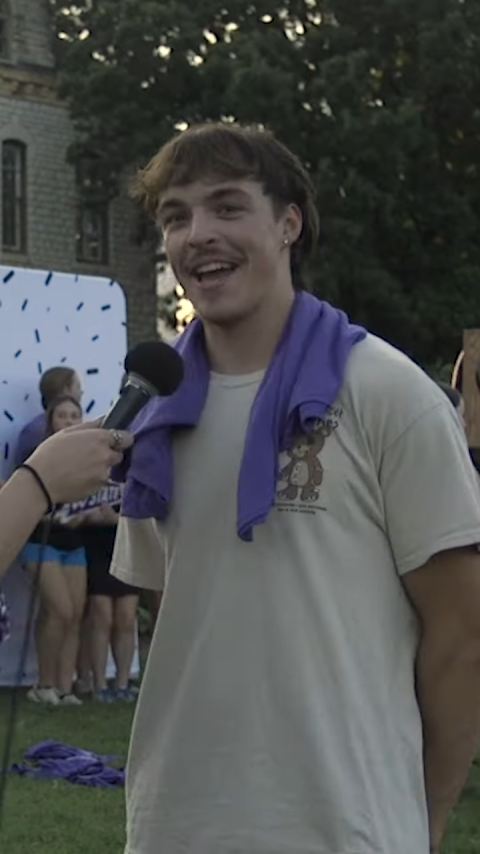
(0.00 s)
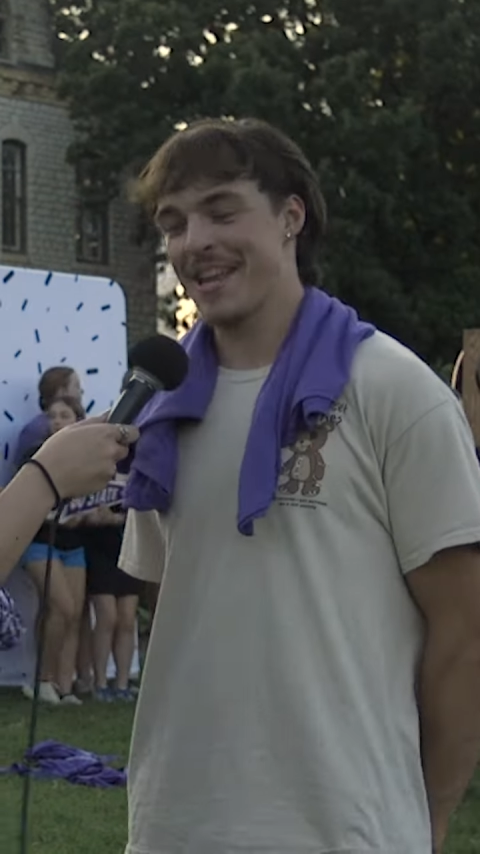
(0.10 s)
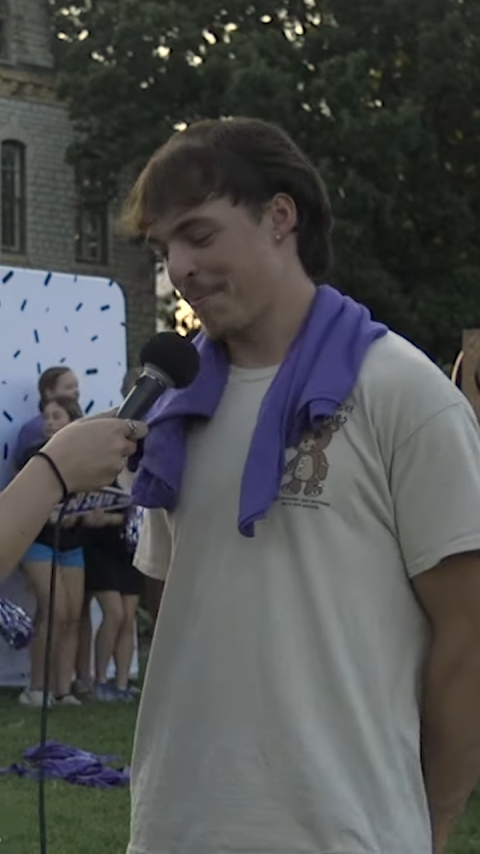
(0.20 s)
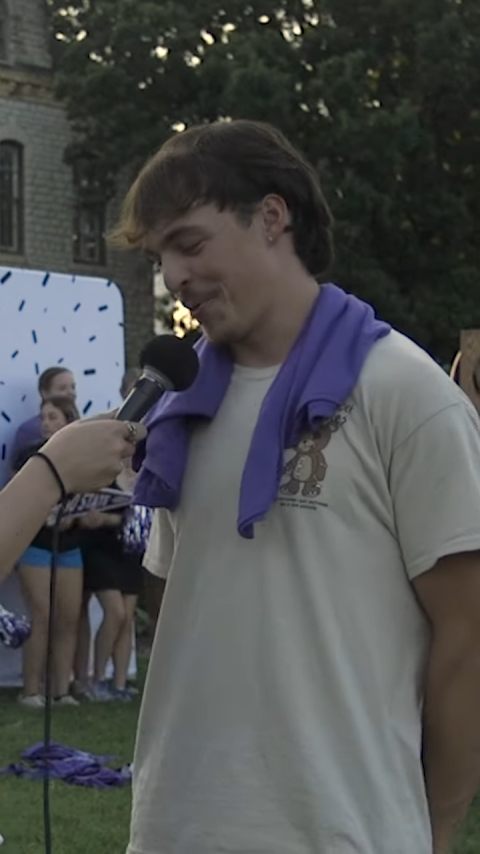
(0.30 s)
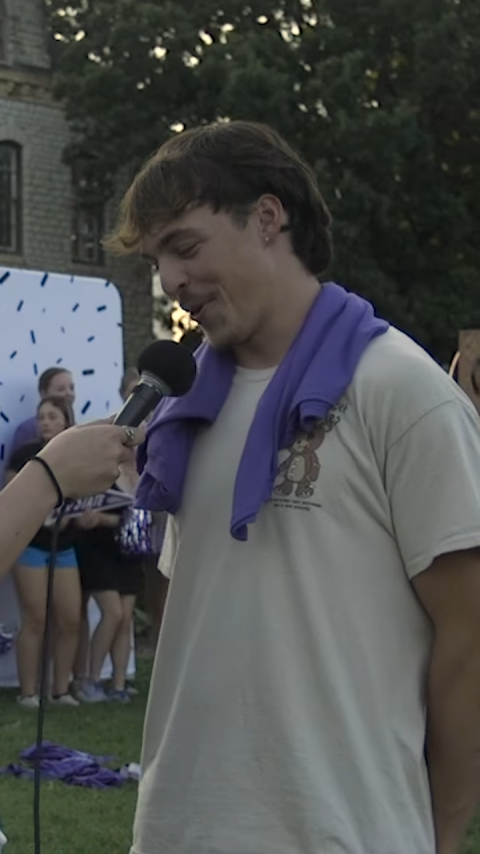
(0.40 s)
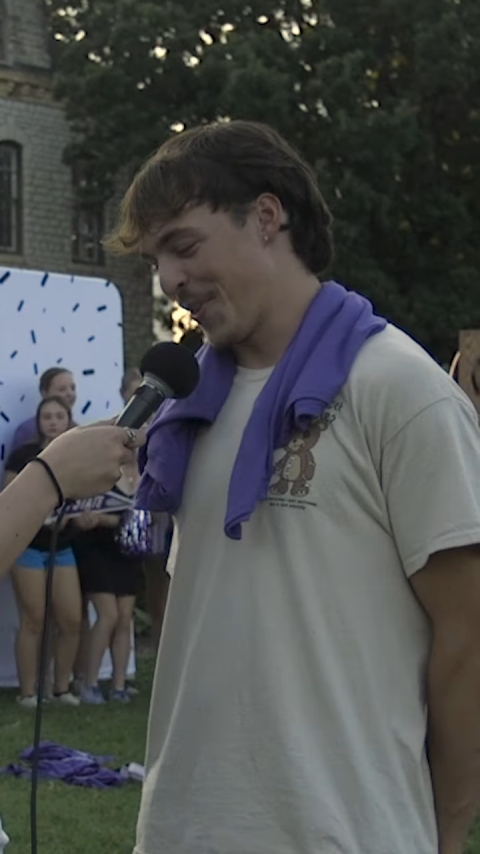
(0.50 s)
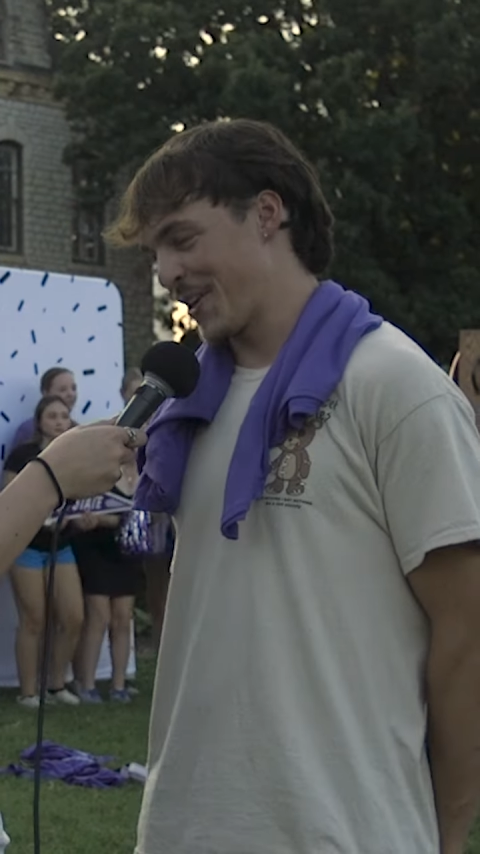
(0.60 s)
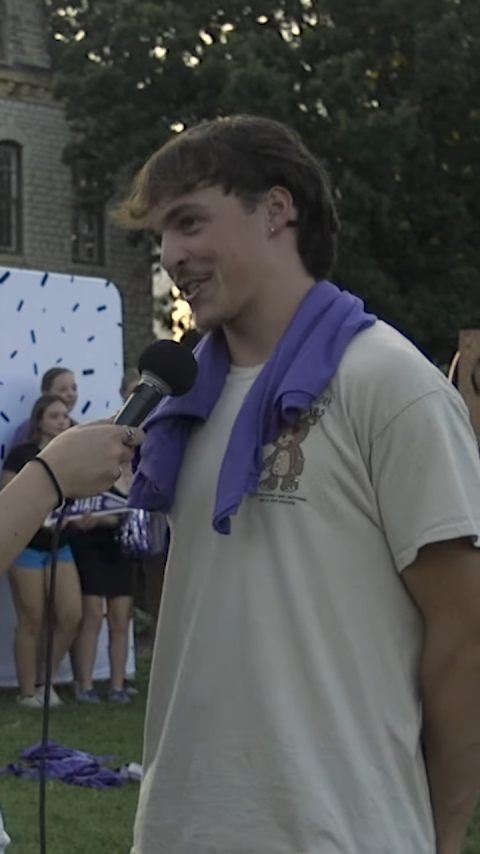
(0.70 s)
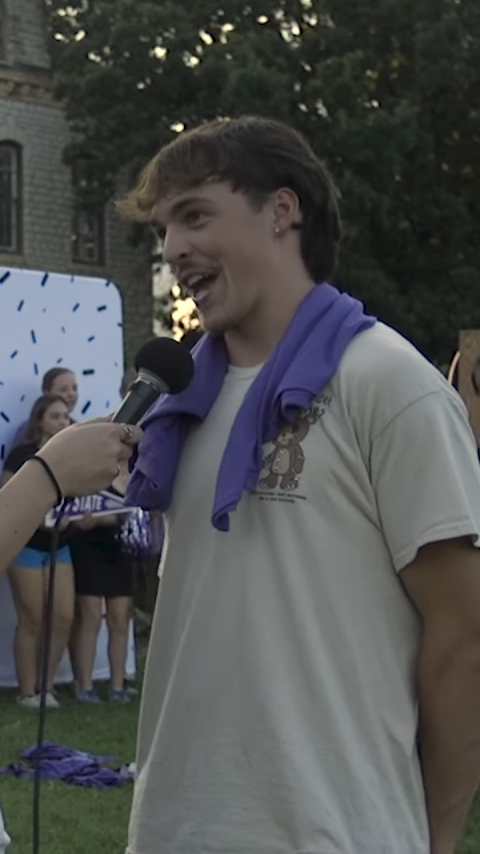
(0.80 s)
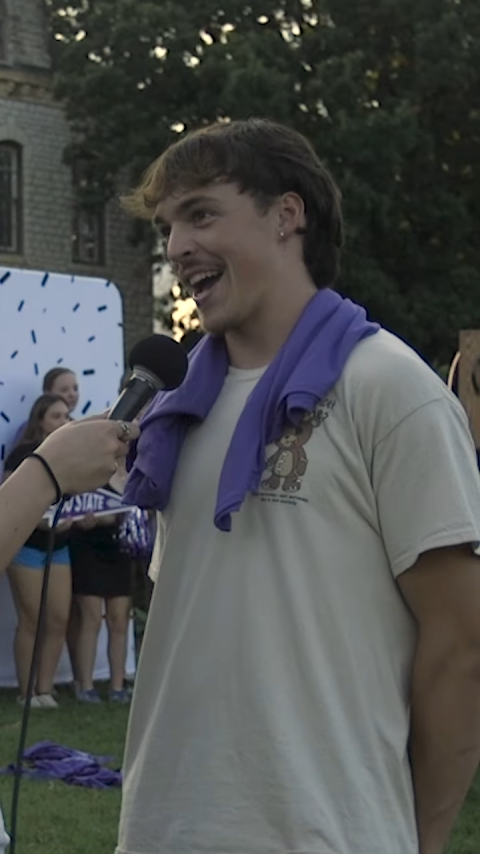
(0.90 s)
Any pool.
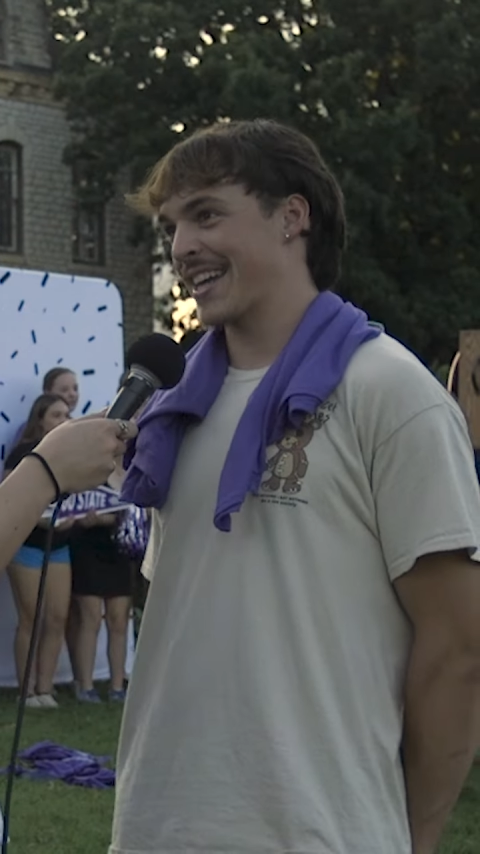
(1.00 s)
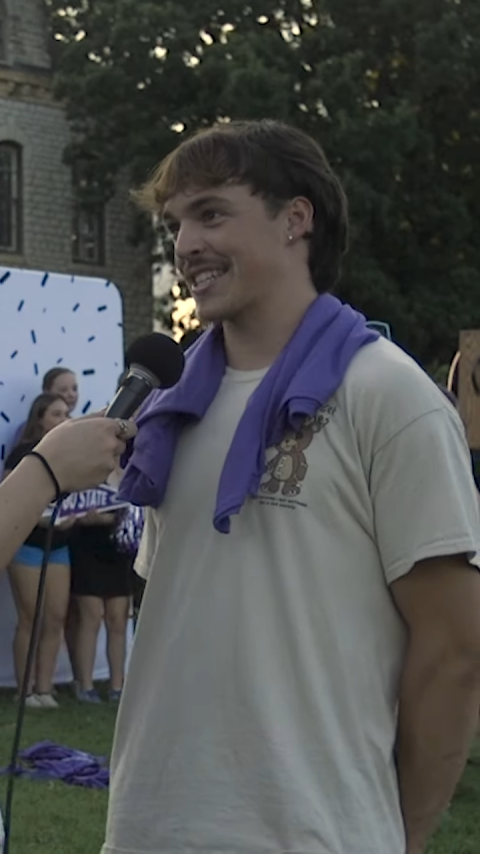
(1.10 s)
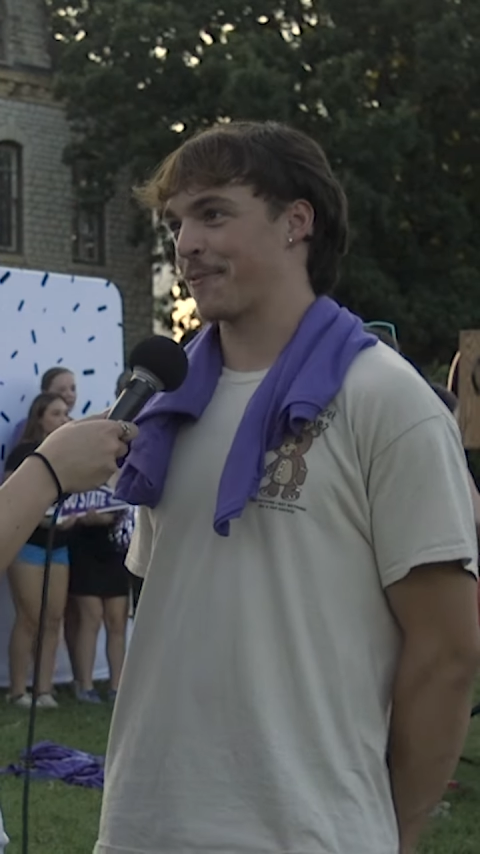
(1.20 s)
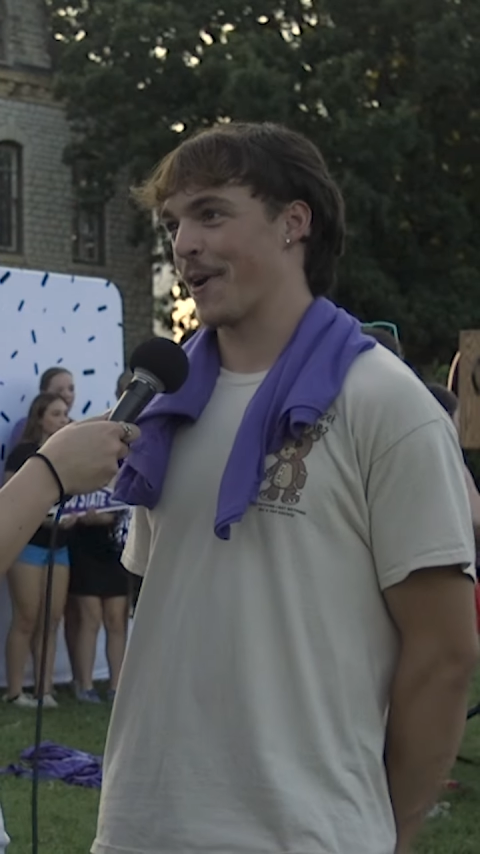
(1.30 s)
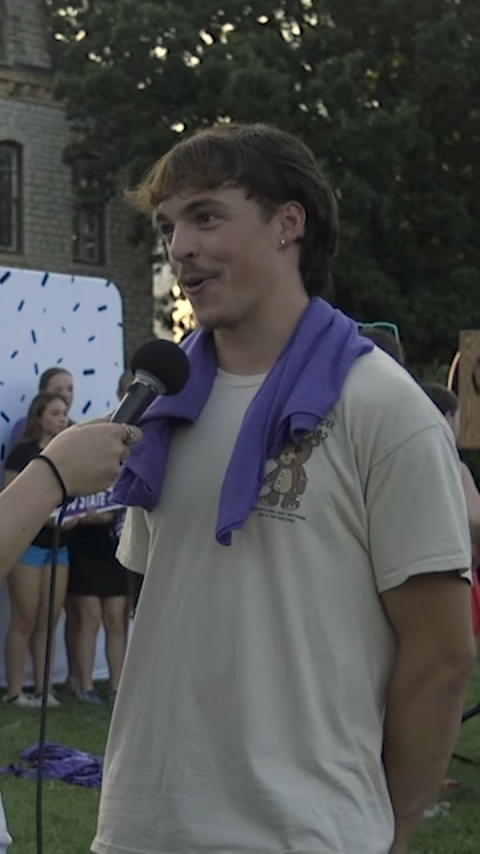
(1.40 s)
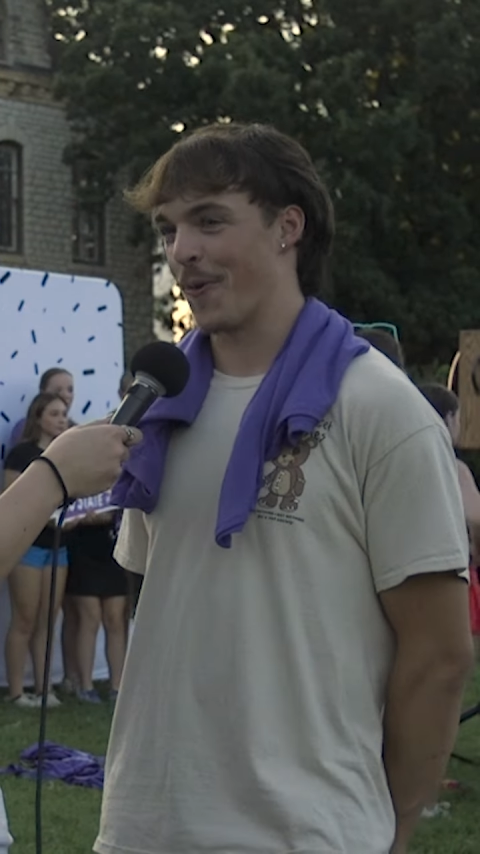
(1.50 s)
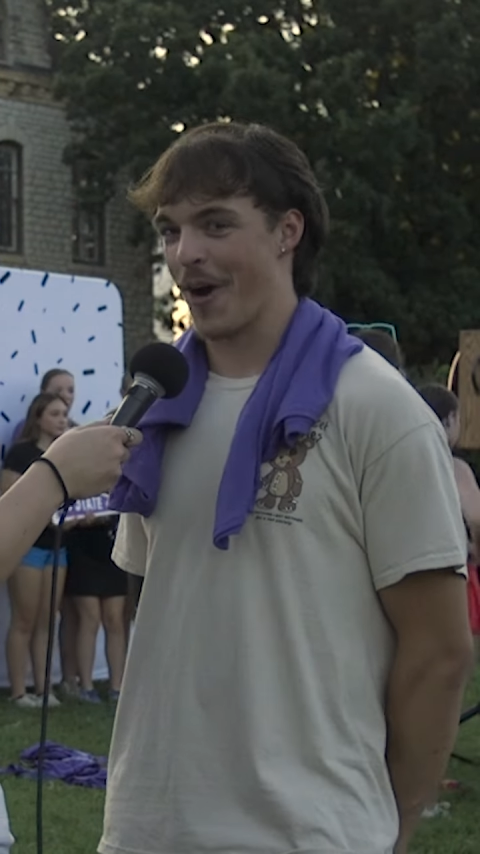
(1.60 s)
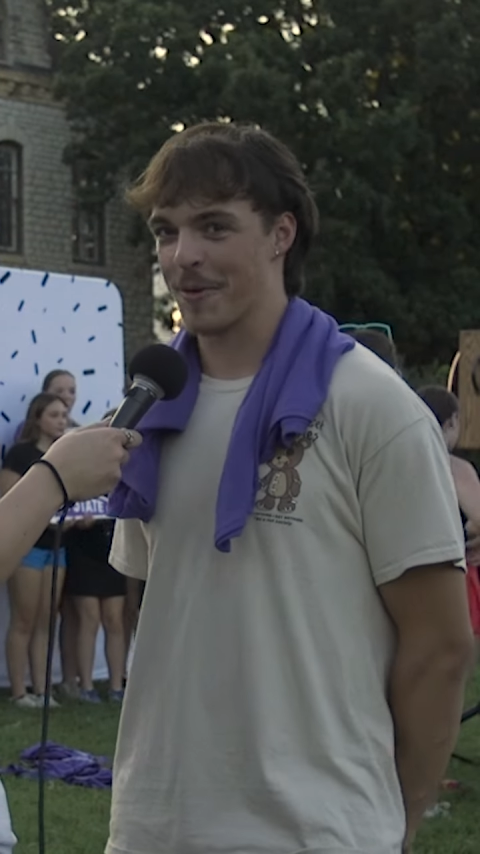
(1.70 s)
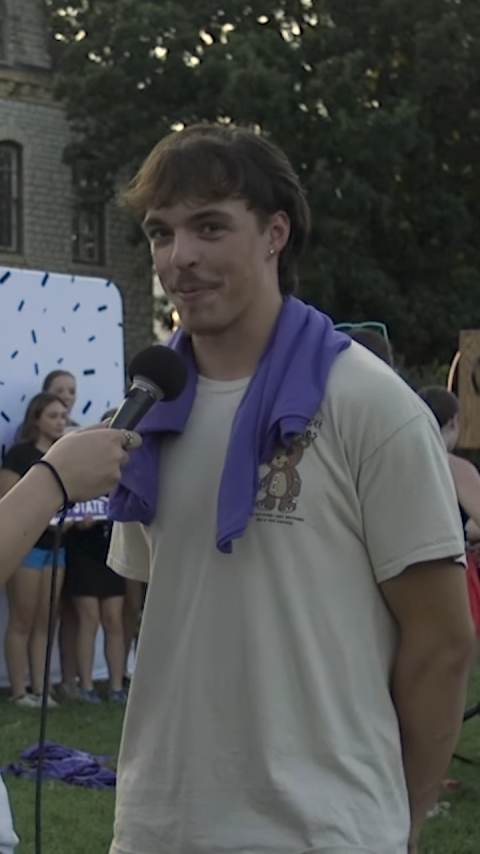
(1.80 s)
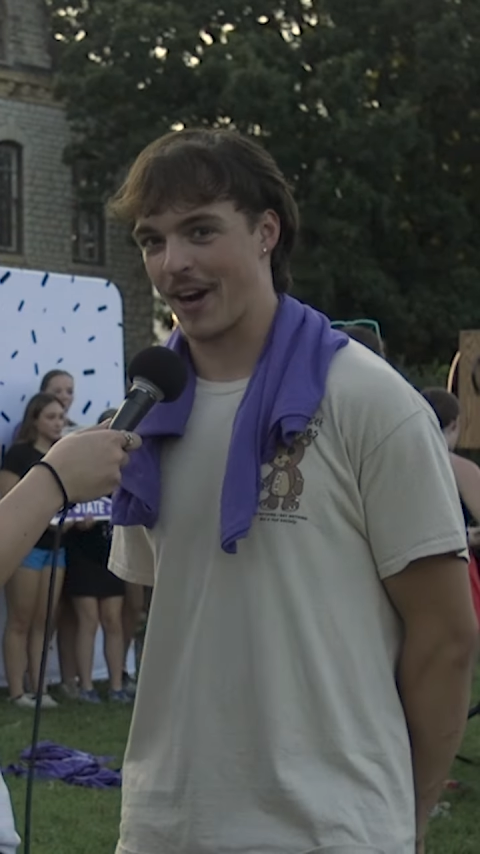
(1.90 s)
I actually found a
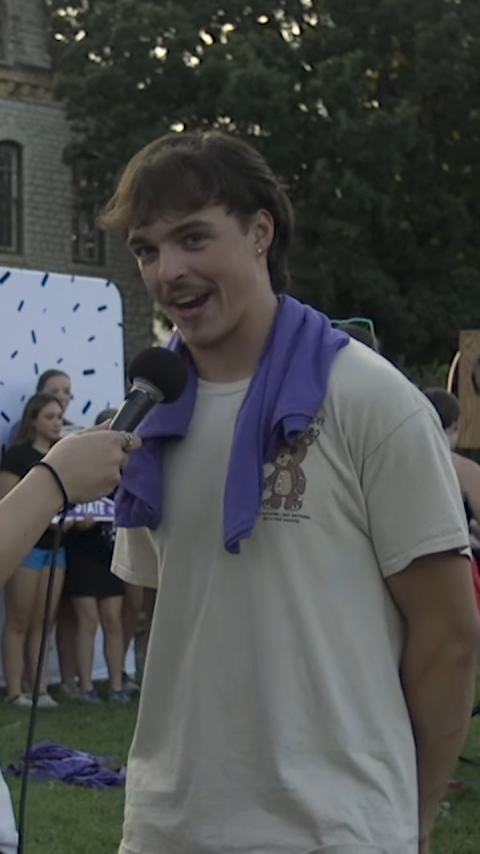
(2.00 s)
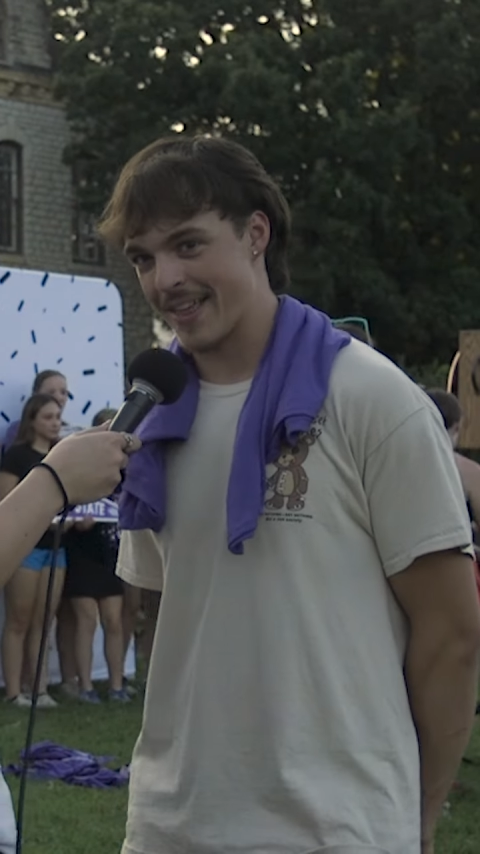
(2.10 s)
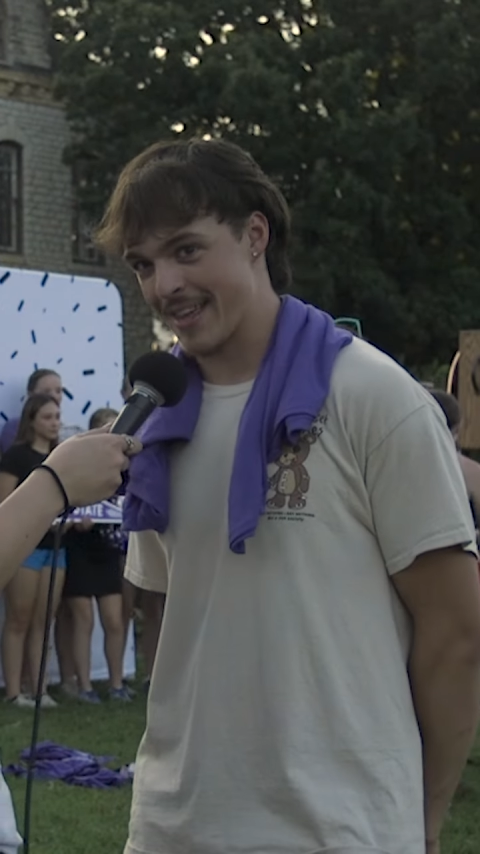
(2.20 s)
water park, I